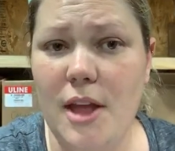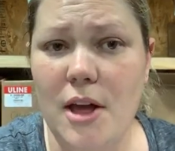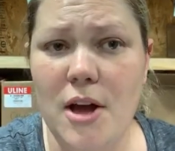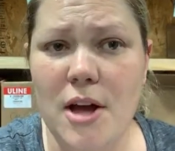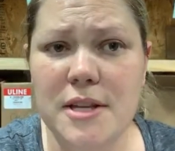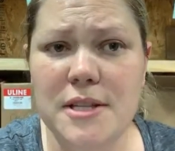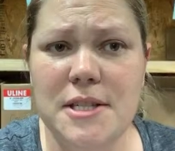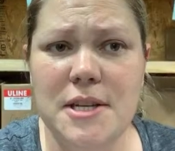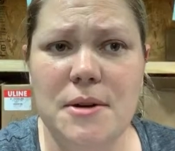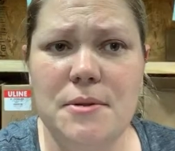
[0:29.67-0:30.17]

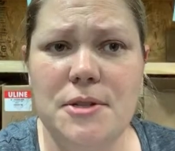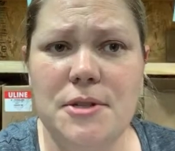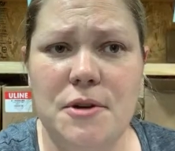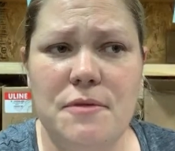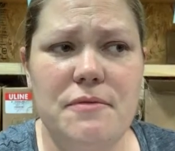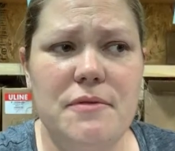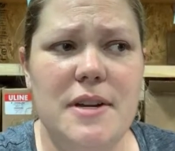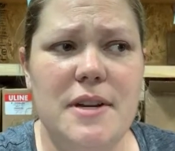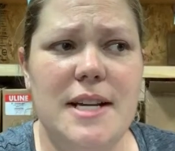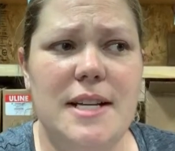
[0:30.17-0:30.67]
Also,
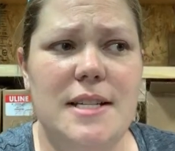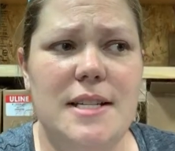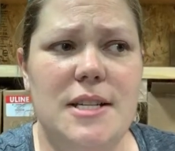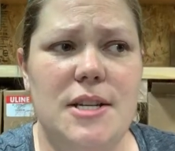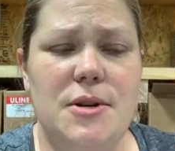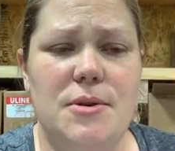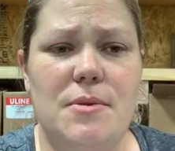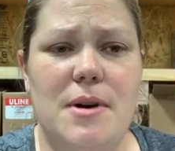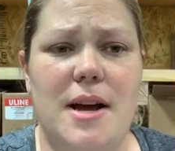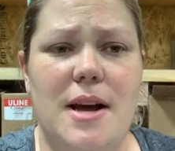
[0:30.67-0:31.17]
don't forget
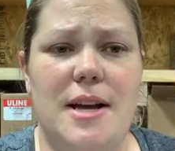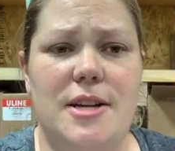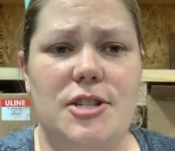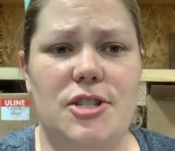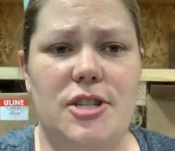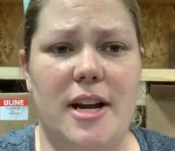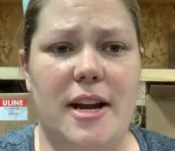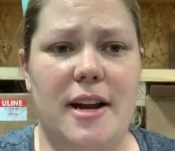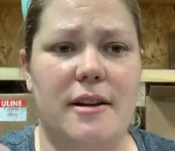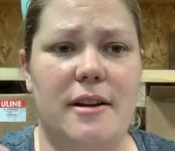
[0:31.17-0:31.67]
to
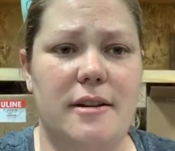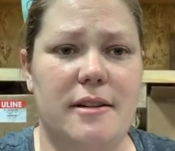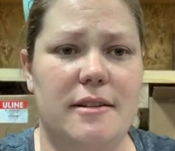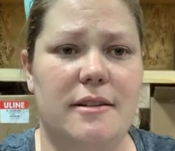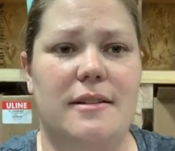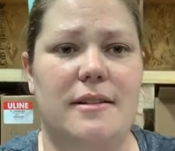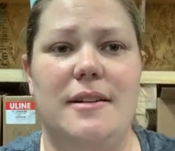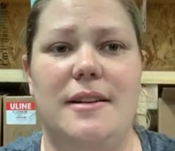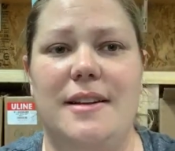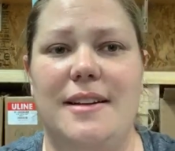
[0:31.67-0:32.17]
share
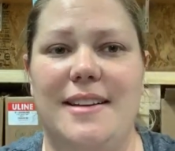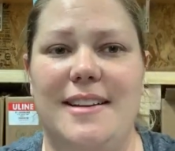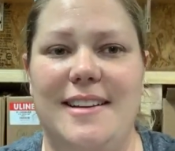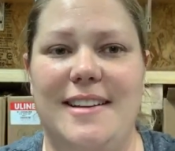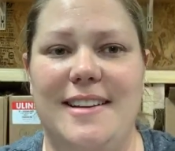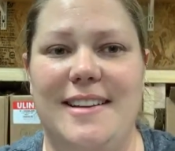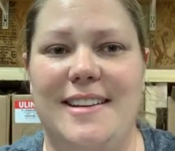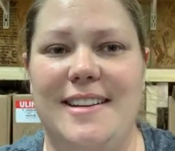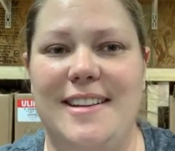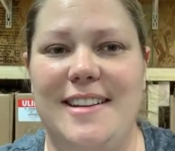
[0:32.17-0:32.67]

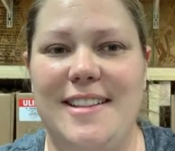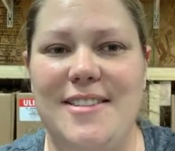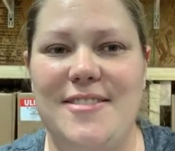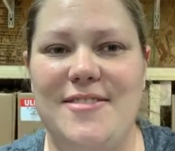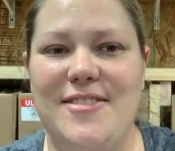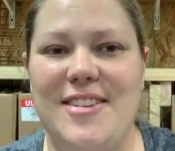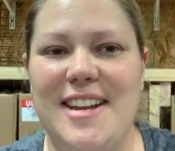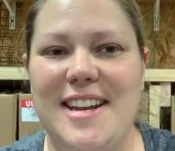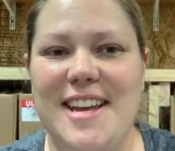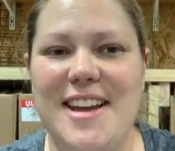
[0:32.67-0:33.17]
the
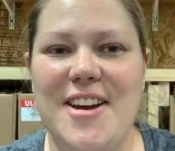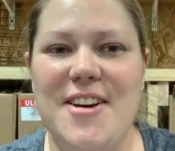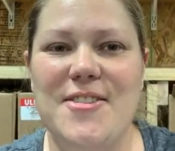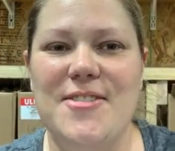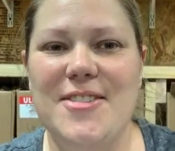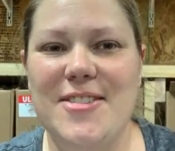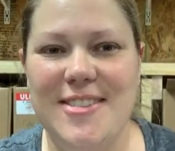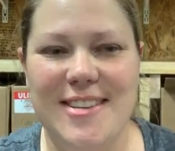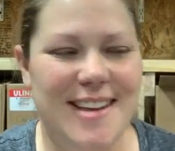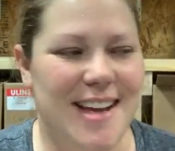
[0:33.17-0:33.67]

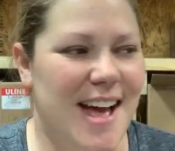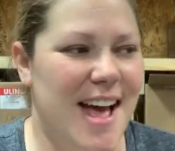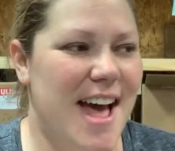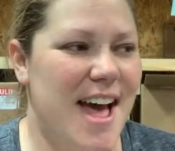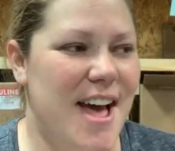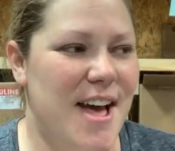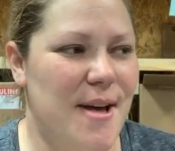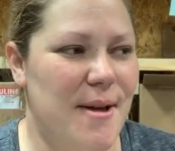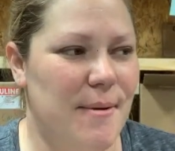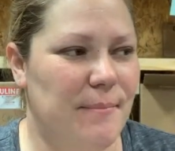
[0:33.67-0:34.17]
video
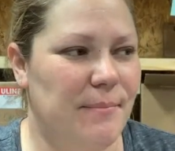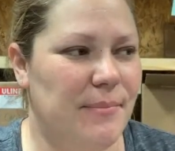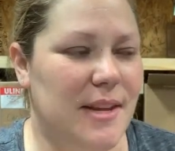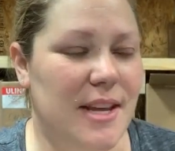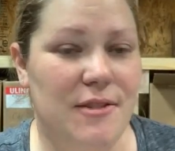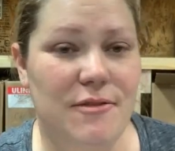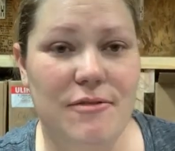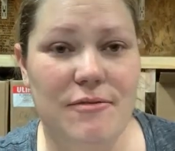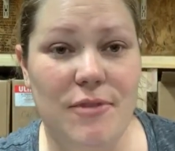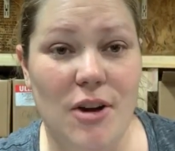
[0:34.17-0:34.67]
on
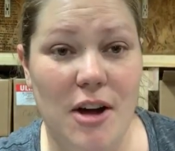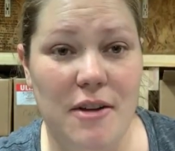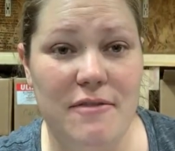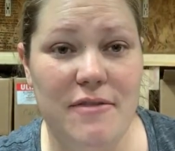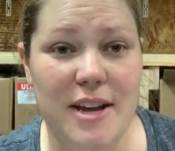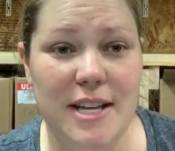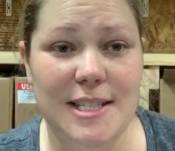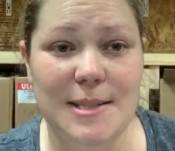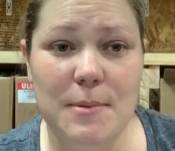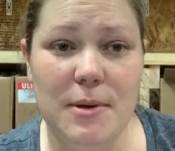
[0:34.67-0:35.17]

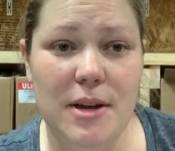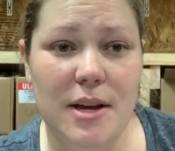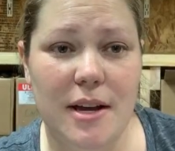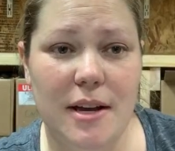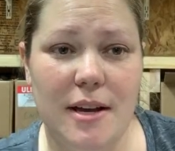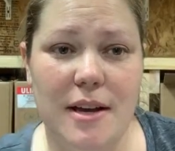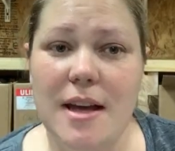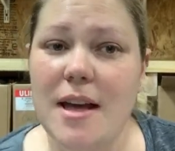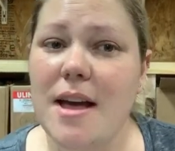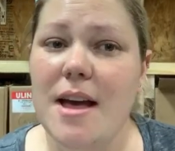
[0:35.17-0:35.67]
Facebook
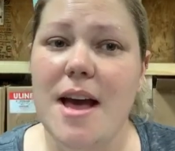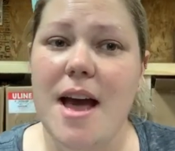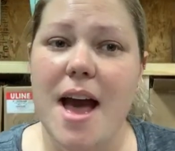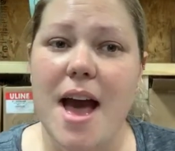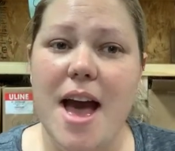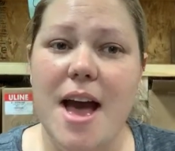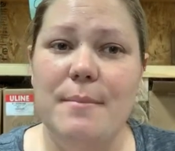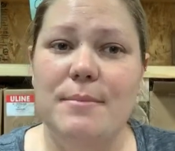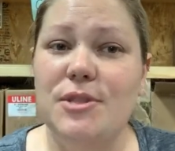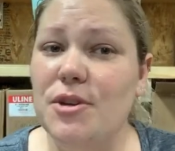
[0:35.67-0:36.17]

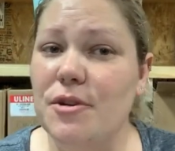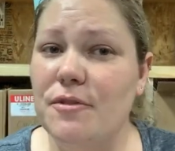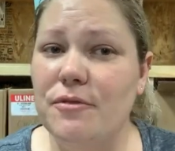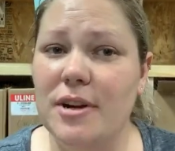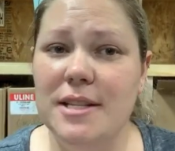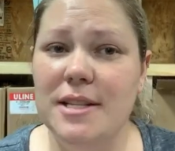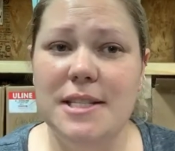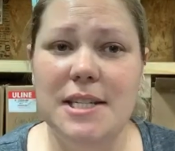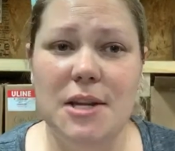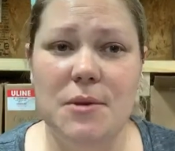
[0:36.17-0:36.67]
so your
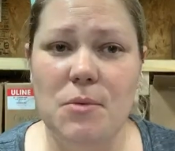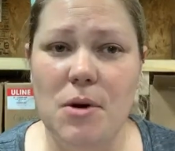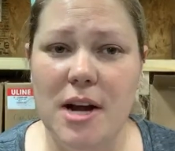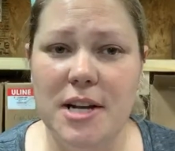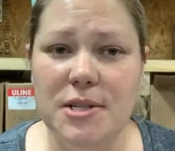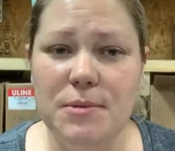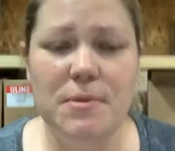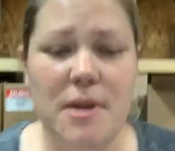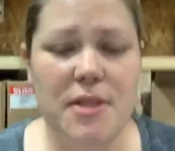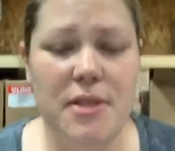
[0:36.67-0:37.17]
friends can
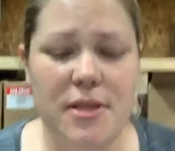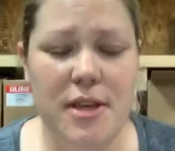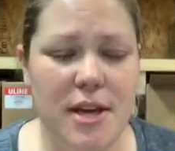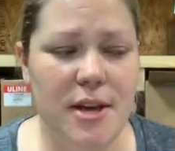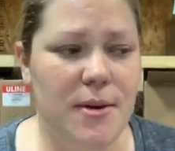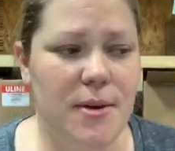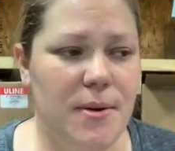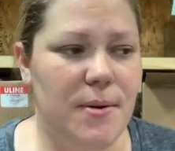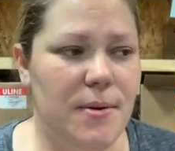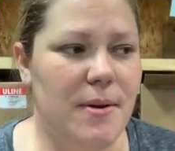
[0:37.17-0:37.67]
watch with
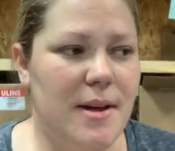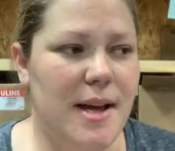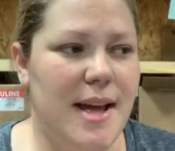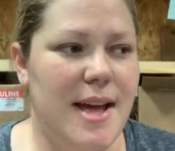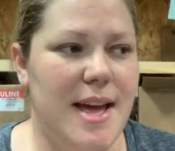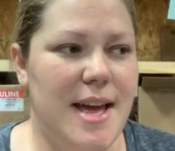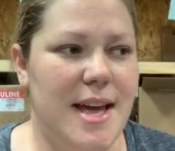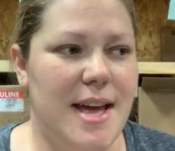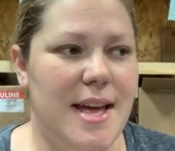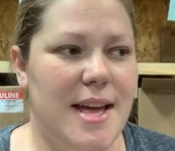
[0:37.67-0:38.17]
you,
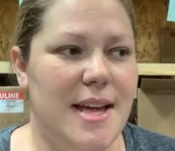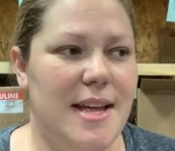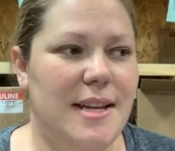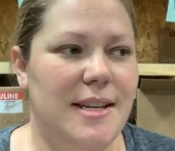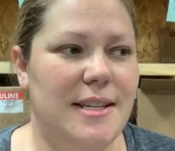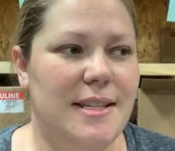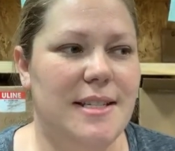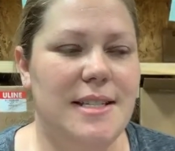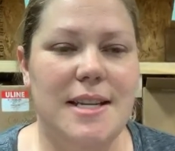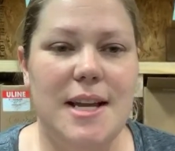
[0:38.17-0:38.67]

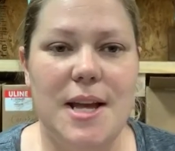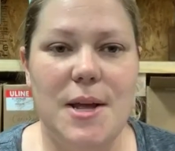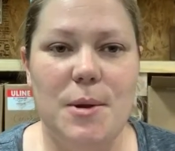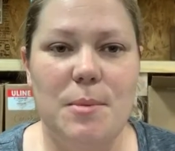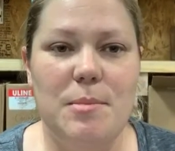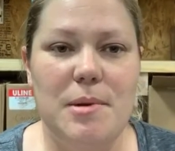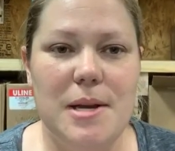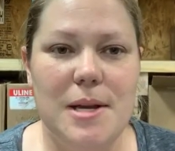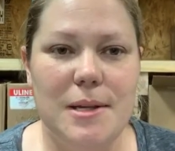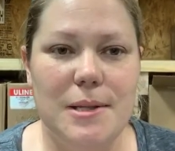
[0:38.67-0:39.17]
and it'll
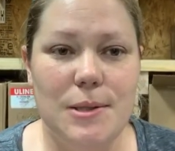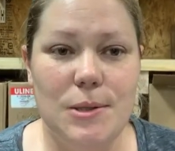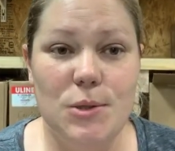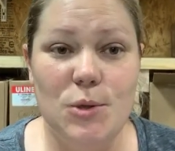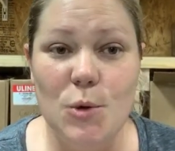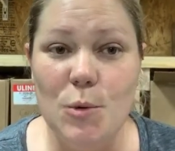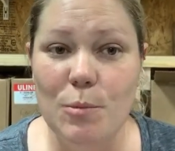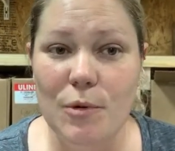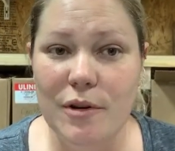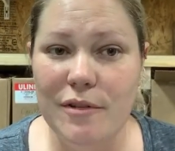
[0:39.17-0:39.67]
be a
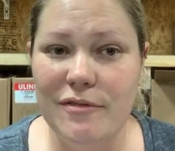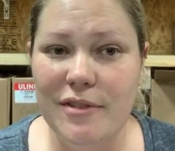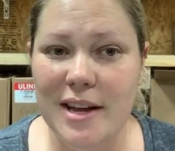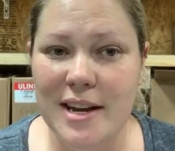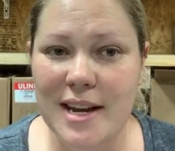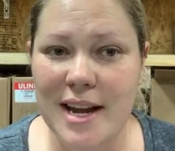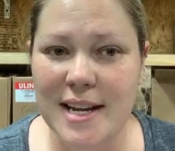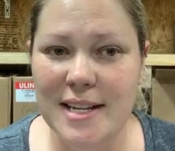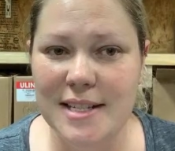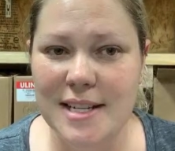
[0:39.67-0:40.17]
super fun
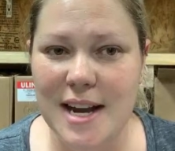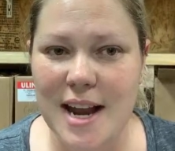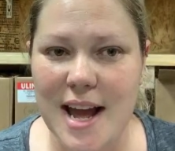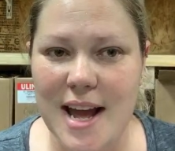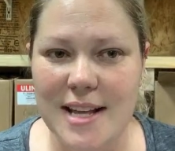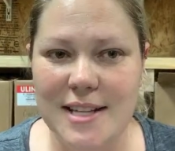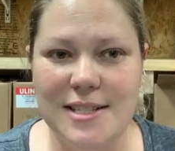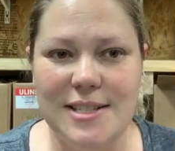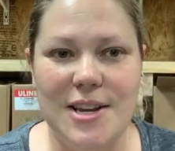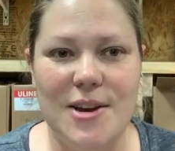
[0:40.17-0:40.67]
night
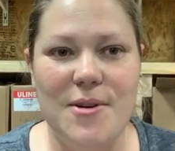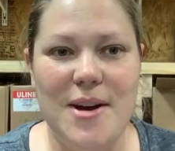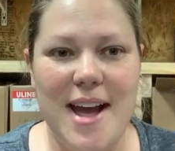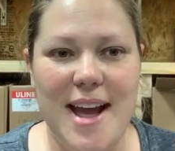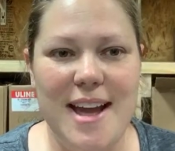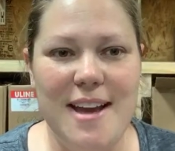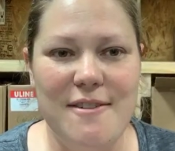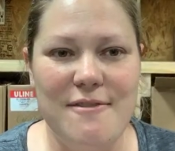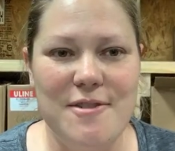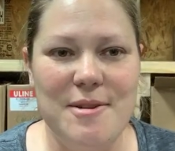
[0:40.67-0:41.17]
tonight. So,
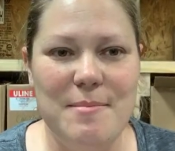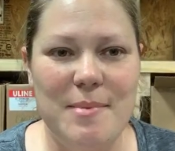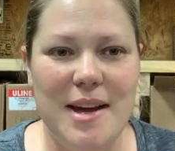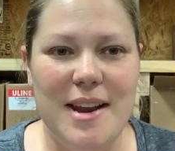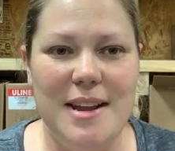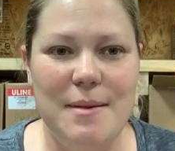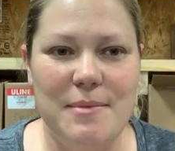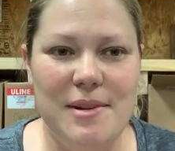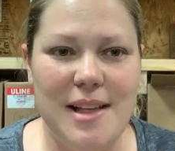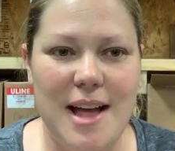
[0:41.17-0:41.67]
hey
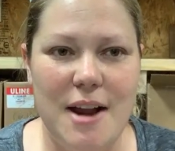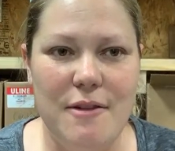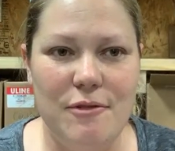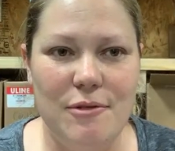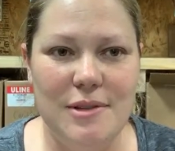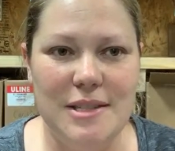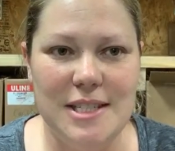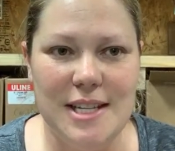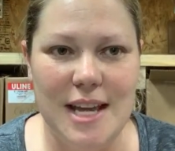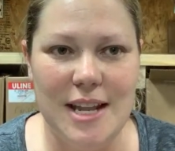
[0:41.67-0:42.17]
everybody, I'm glad
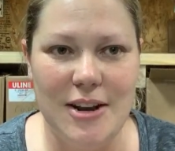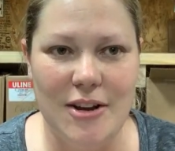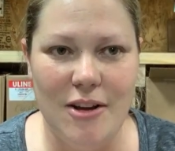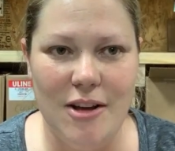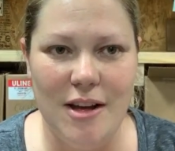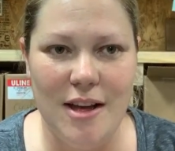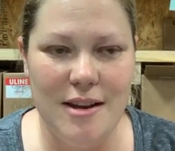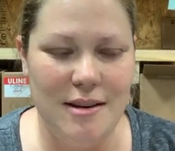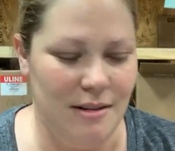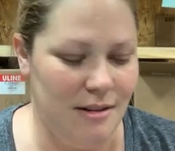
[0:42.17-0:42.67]
everyone's getting
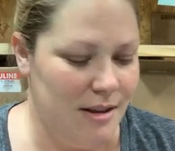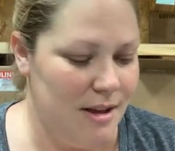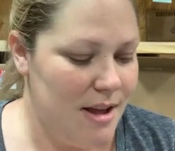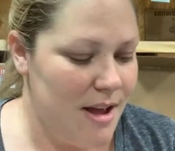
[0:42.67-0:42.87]
on.